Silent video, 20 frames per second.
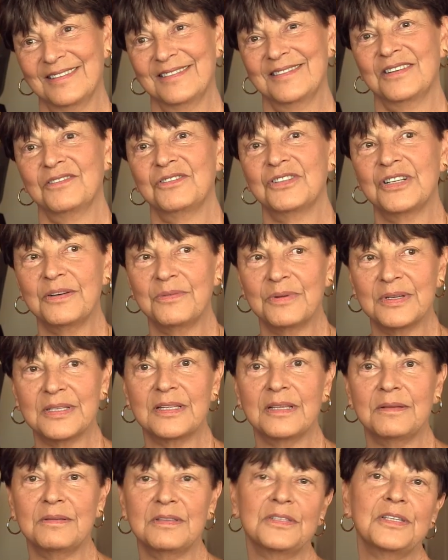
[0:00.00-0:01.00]
so she was
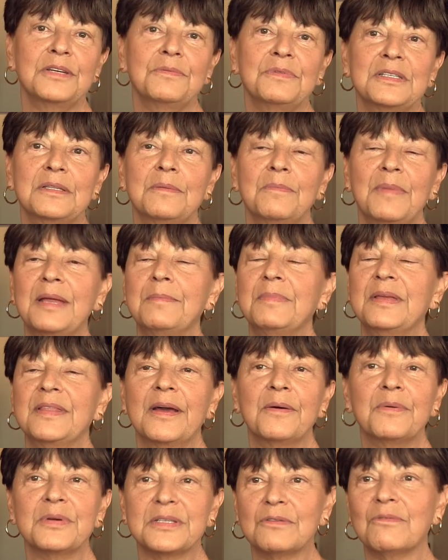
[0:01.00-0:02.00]
the she was the baby
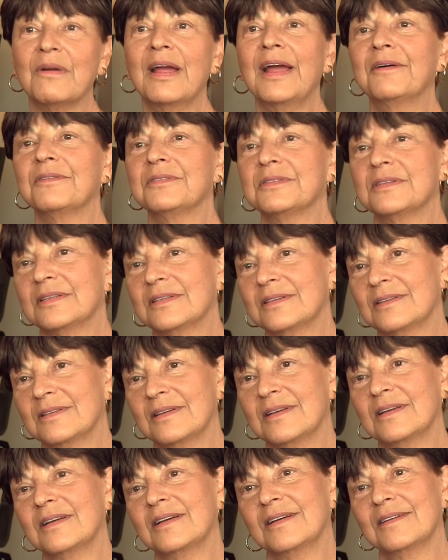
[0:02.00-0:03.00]
that was around.
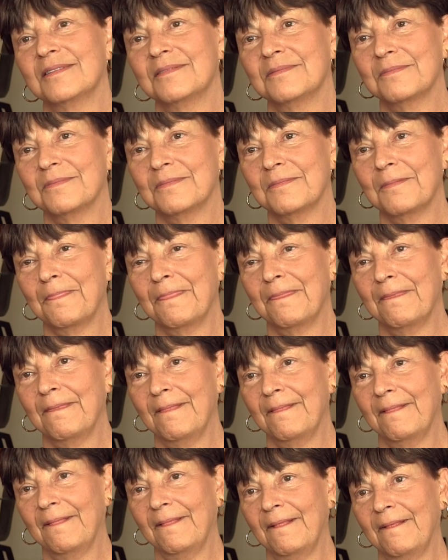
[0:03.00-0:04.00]
Um,
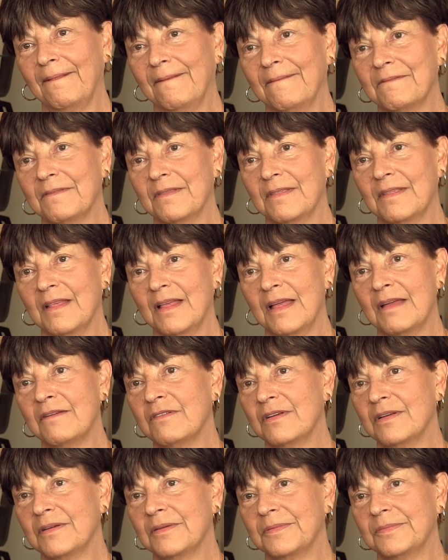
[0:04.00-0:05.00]
um
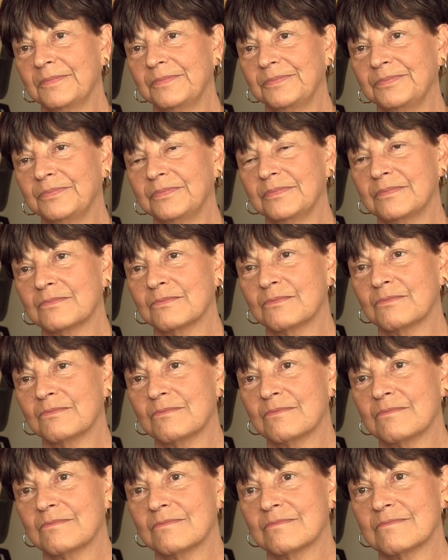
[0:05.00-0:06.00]
when was the next
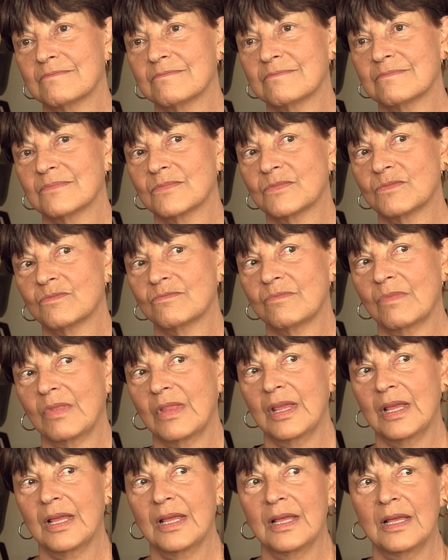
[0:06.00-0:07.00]
baby born? Do